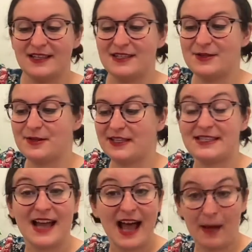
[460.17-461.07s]
to the
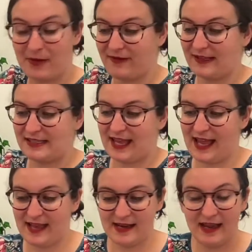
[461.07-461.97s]
top of his
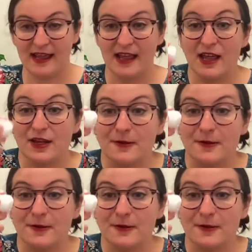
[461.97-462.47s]
head. You